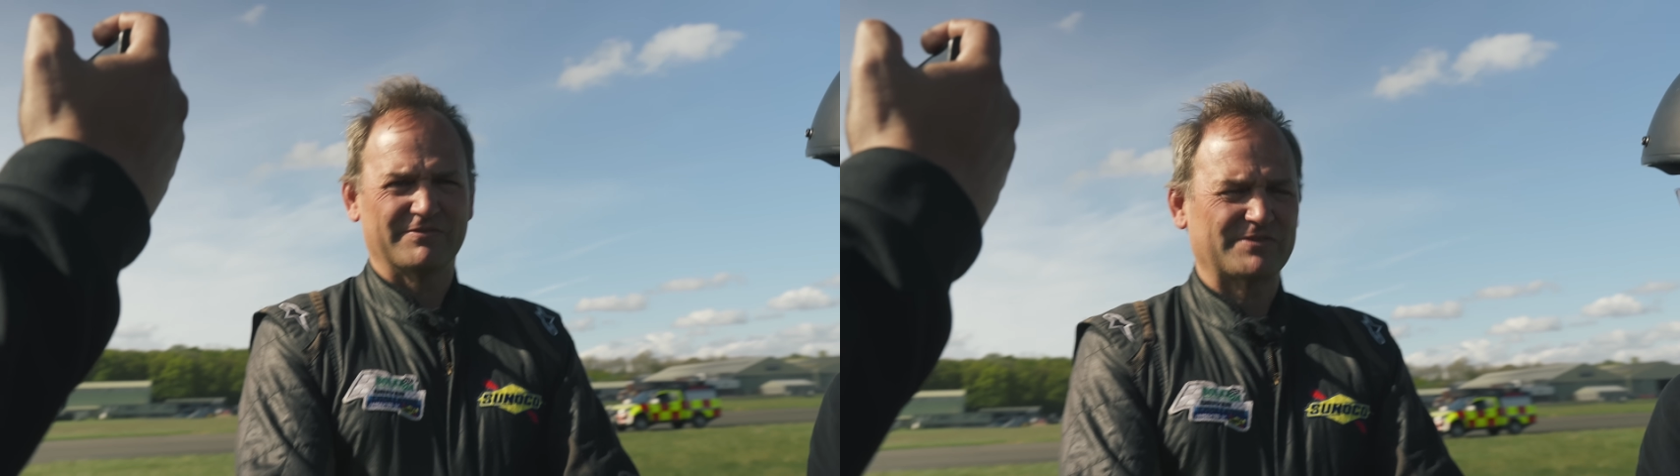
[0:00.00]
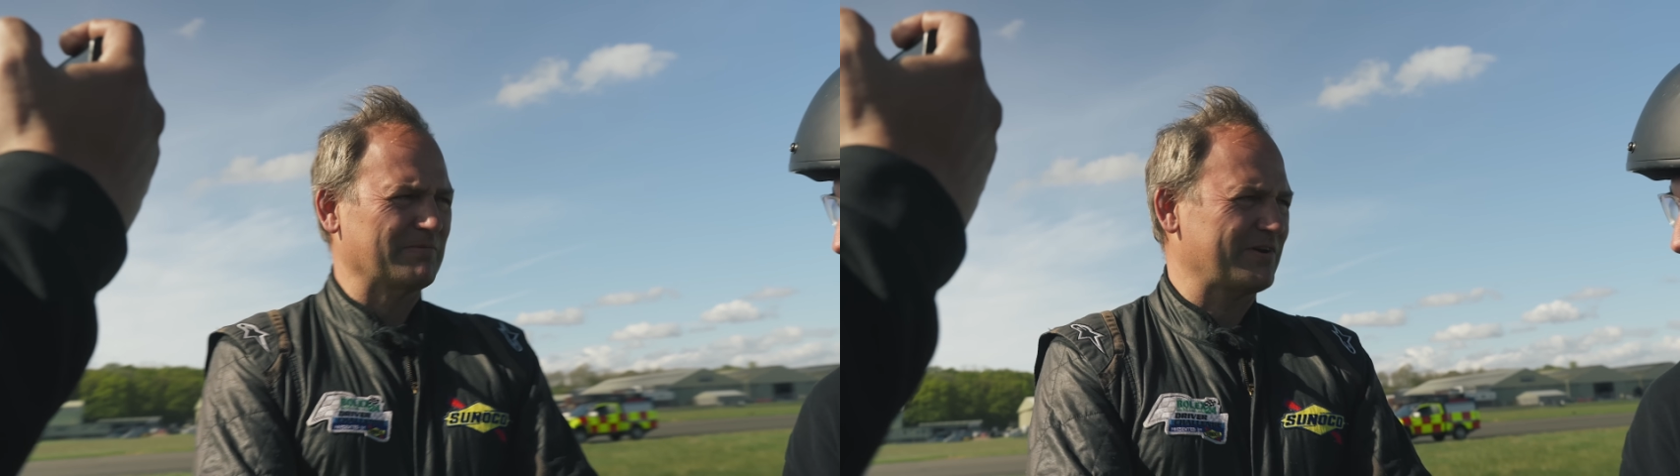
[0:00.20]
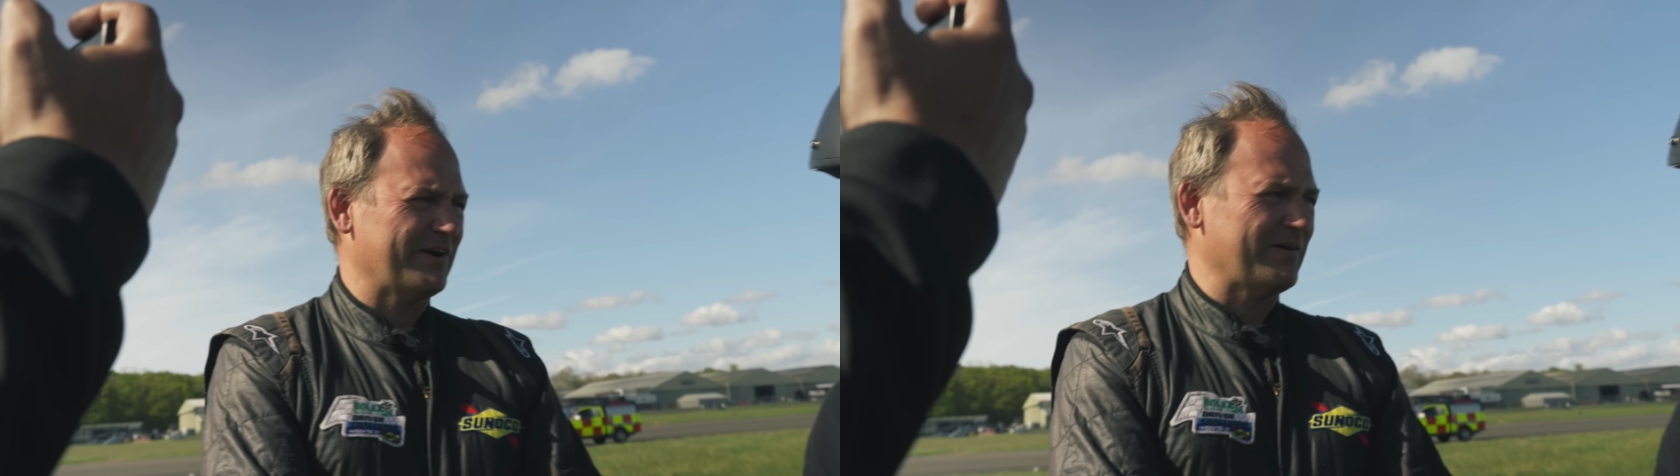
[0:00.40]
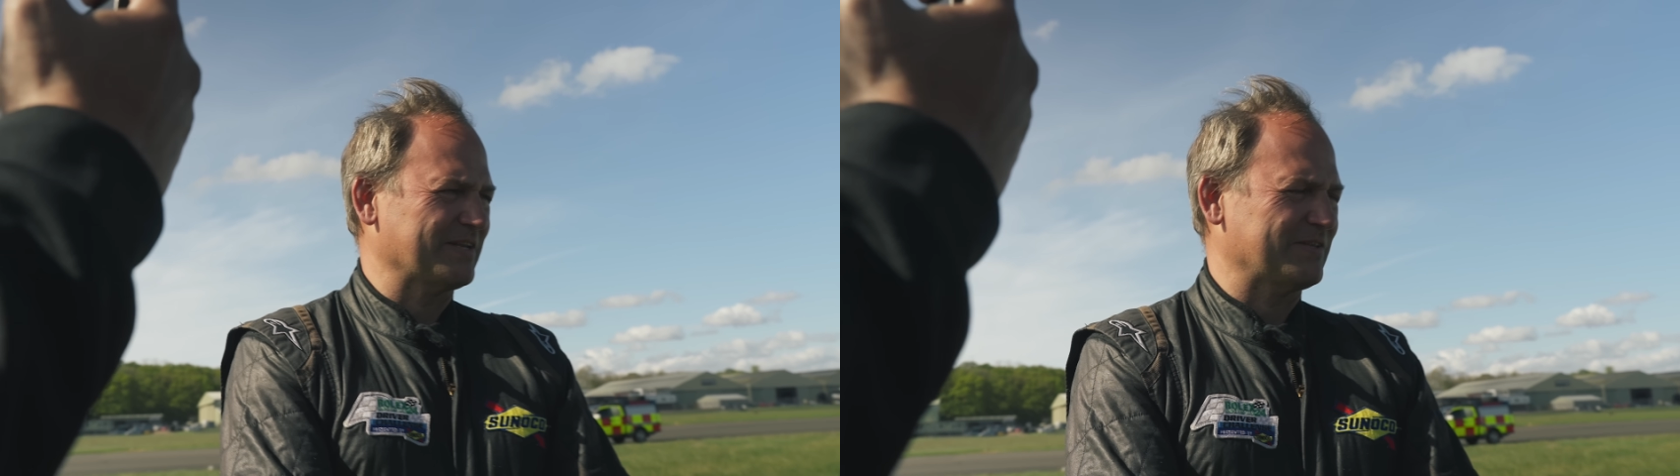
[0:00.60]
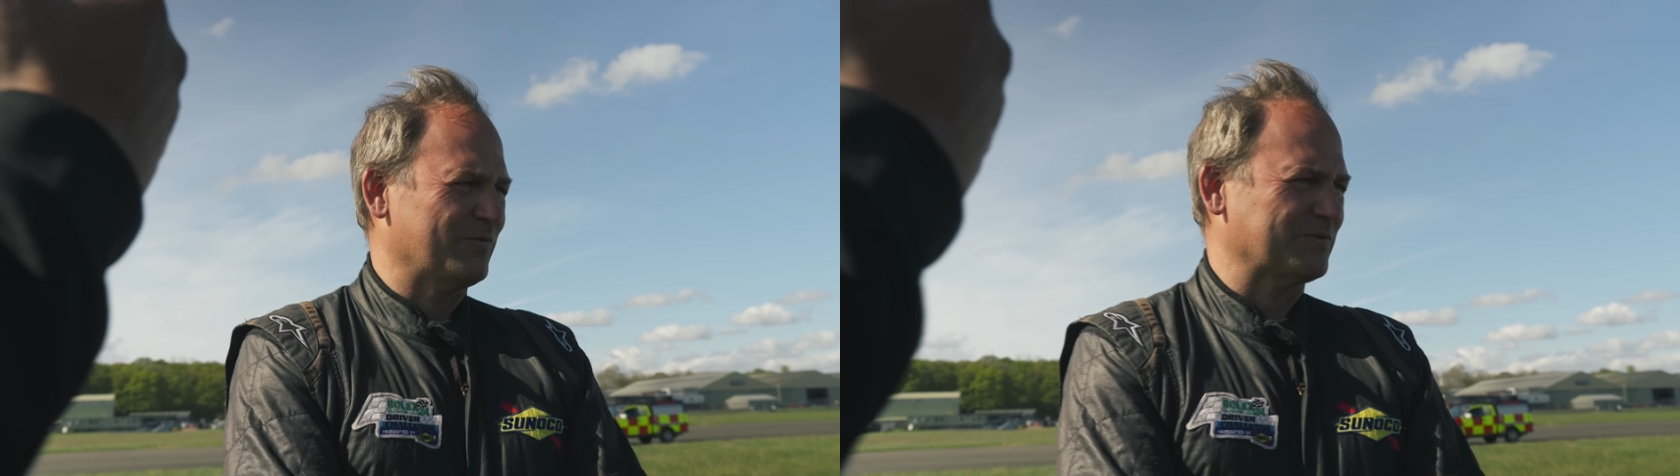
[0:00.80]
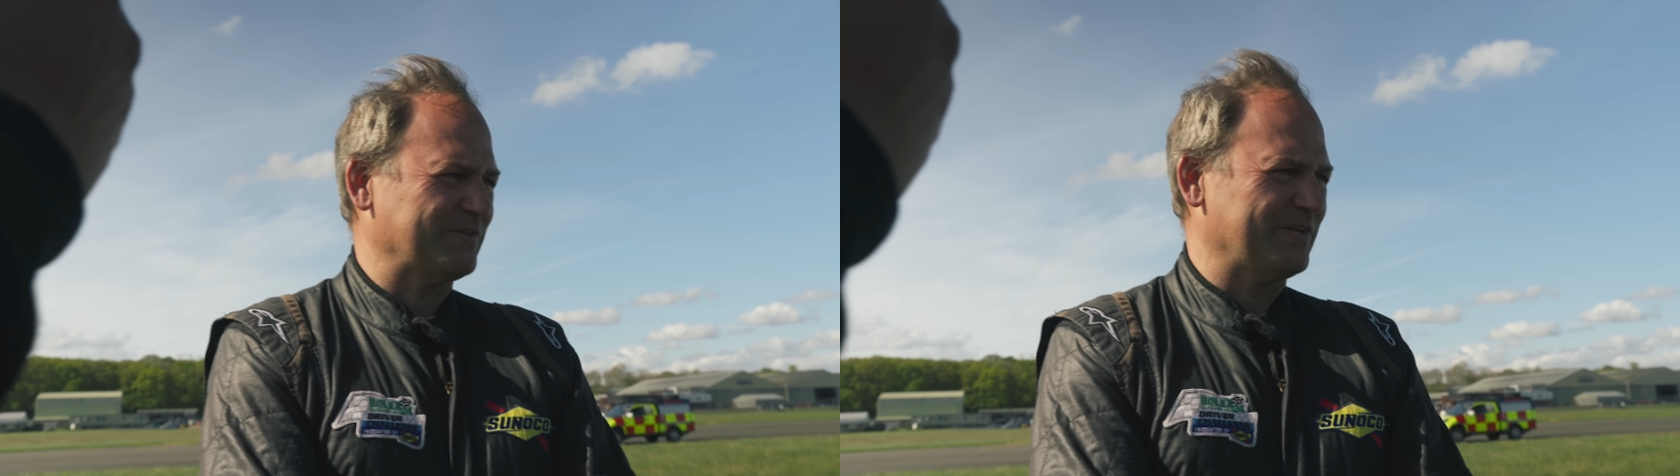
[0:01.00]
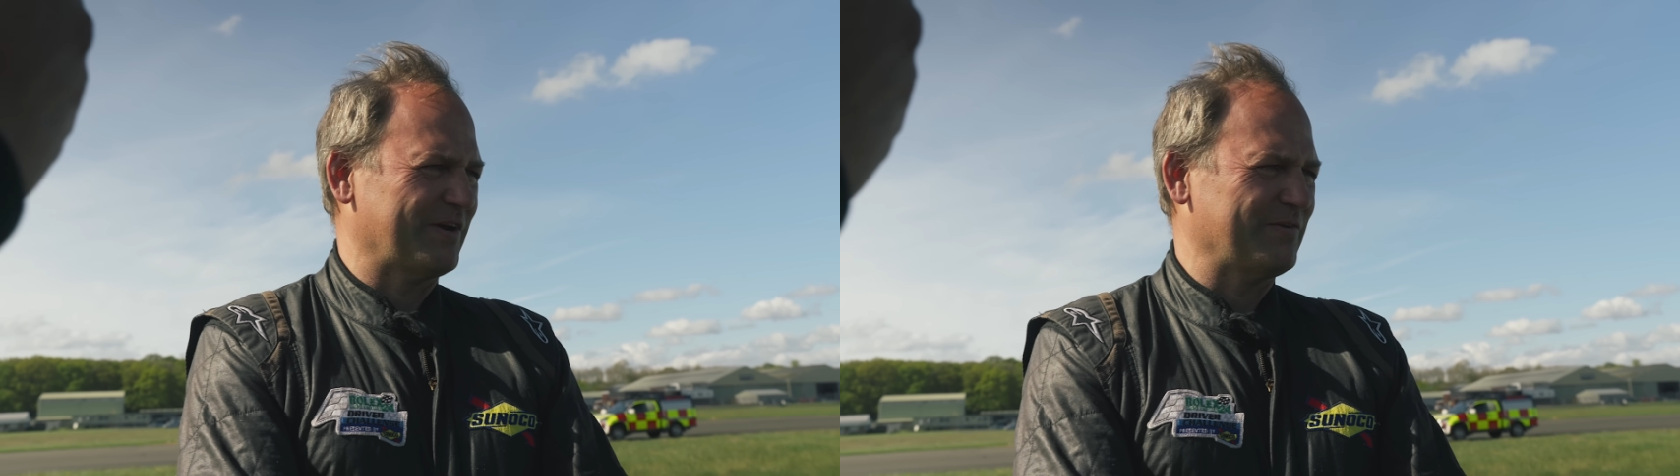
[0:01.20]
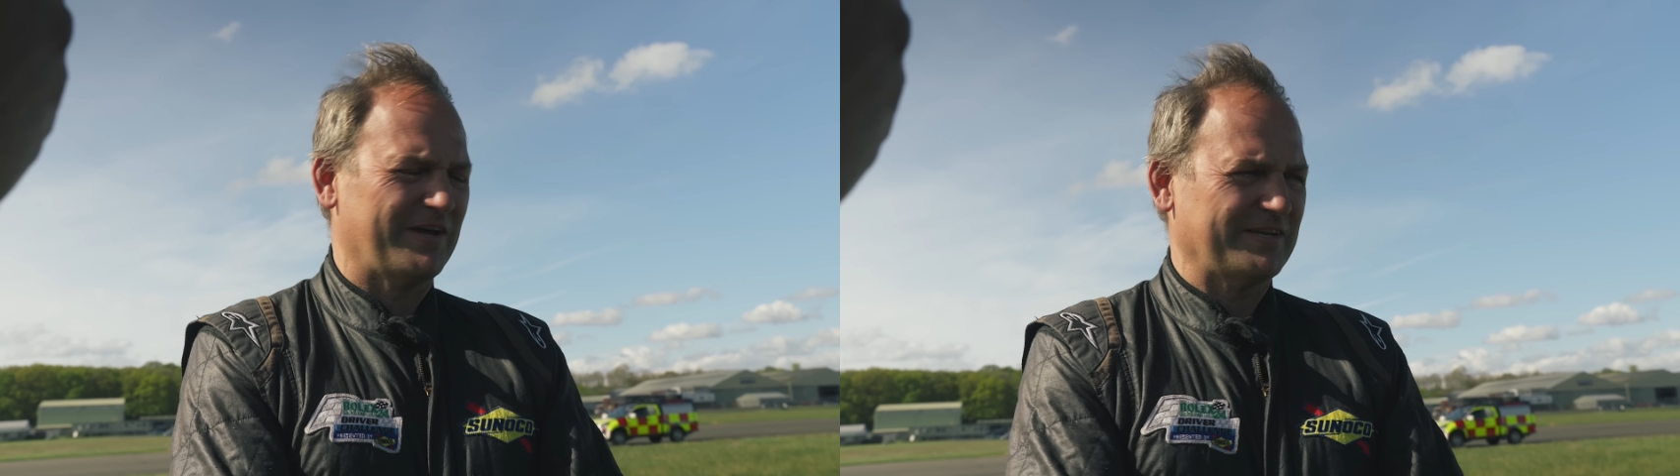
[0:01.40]
of some kind, or
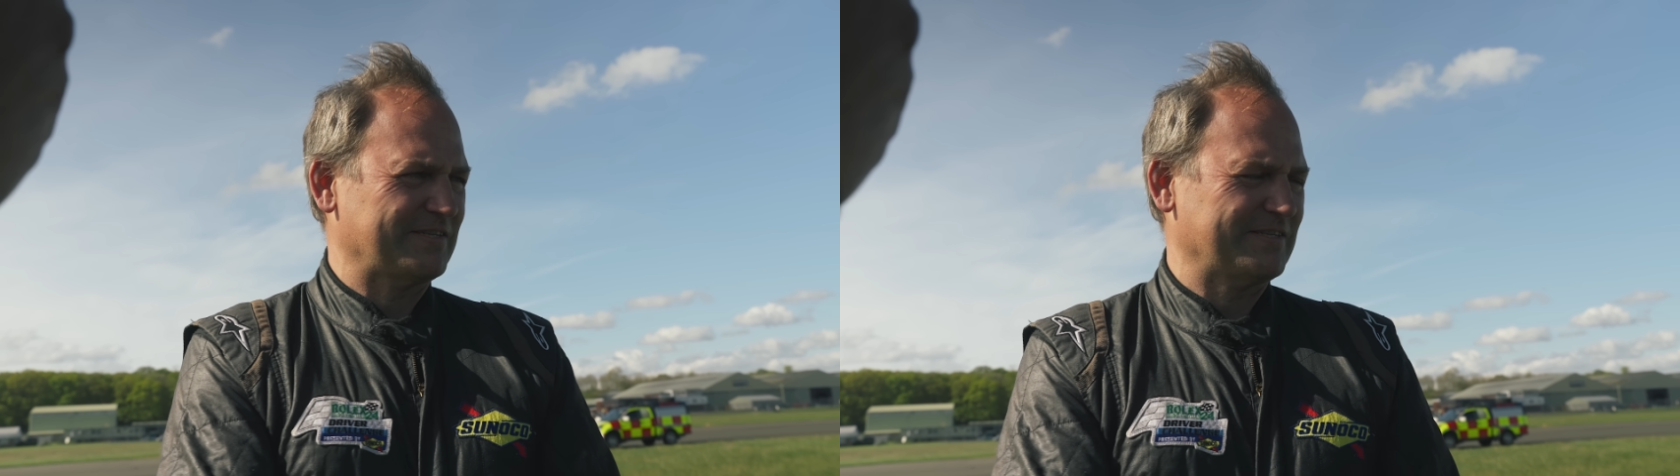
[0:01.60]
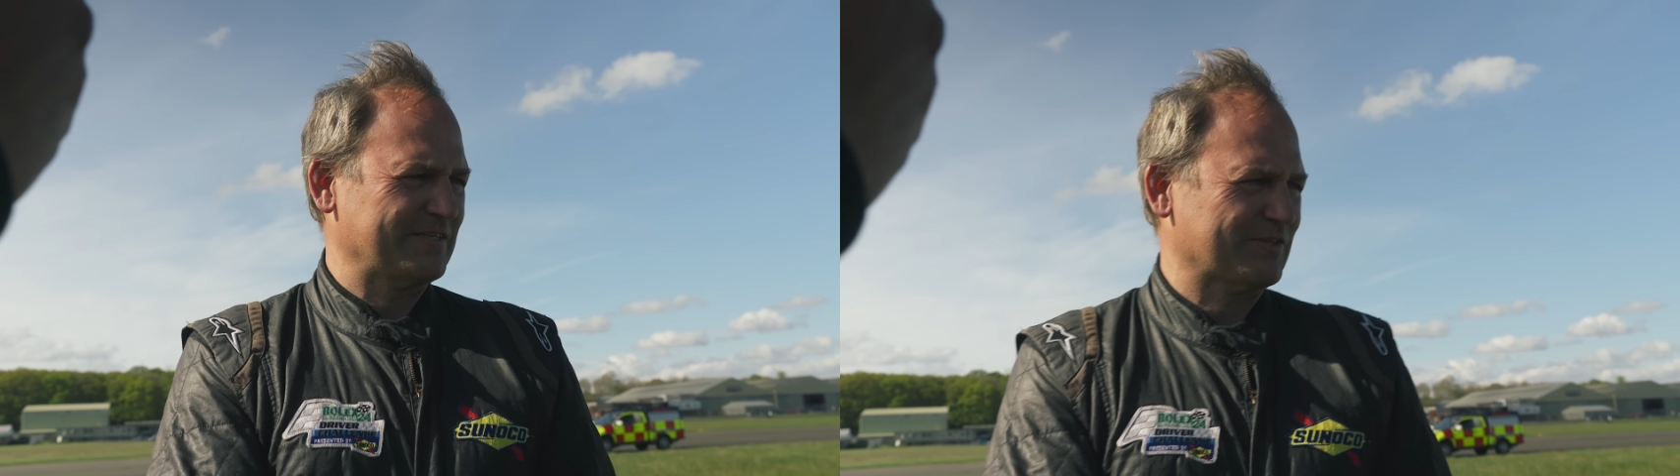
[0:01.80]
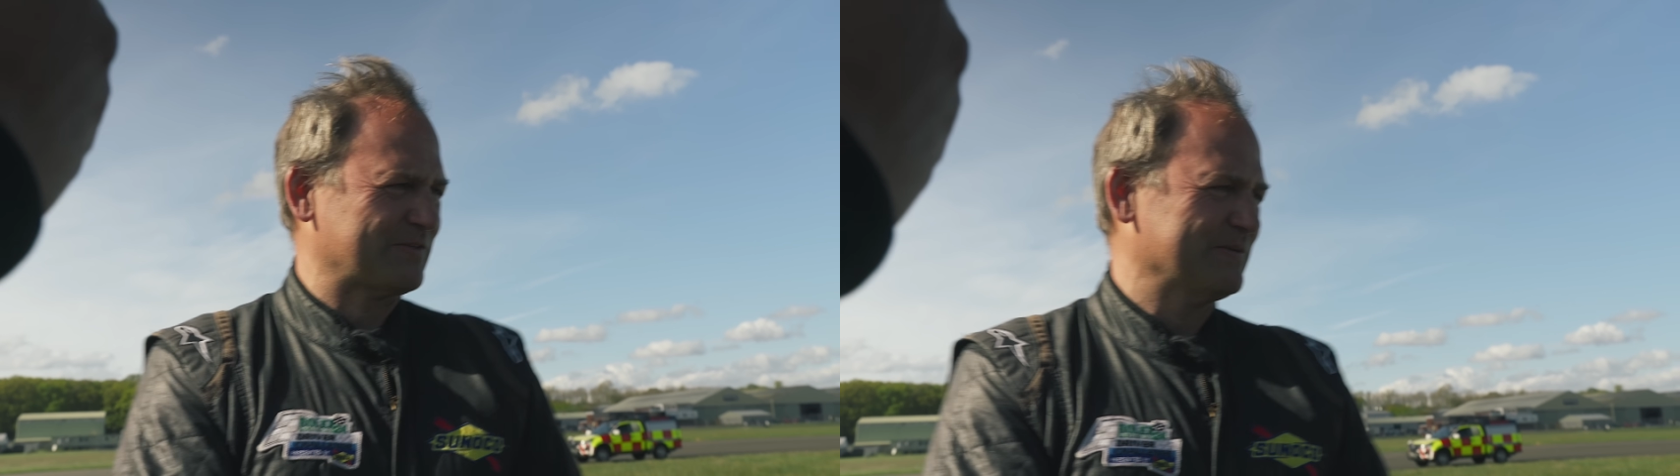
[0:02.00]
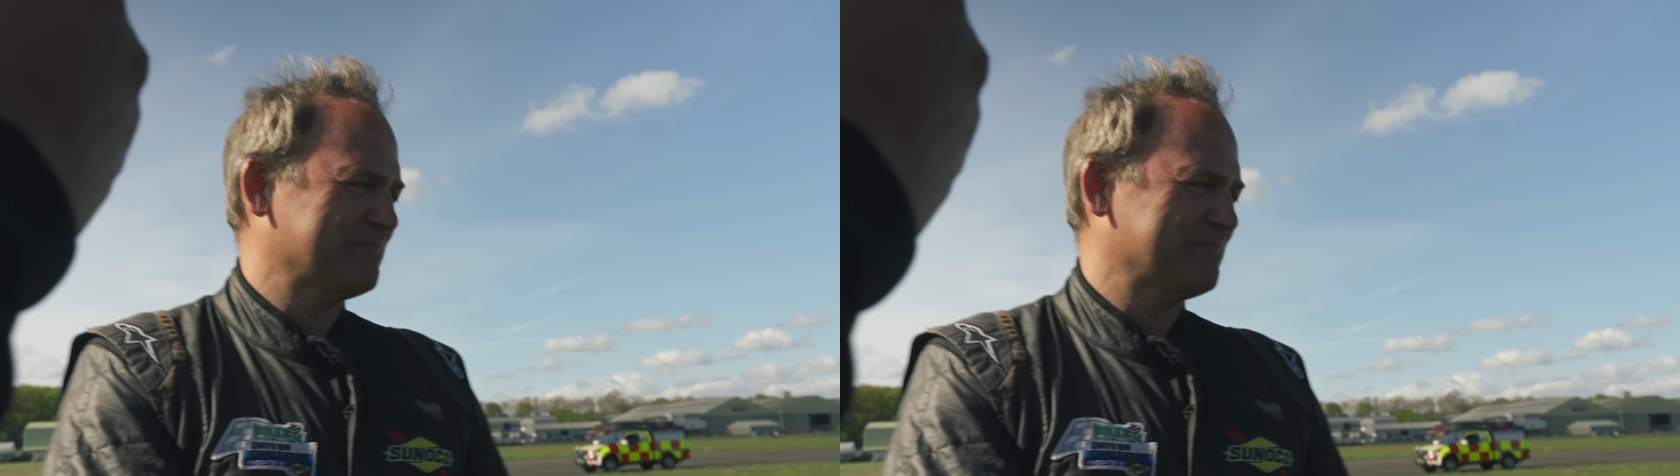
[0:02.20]
just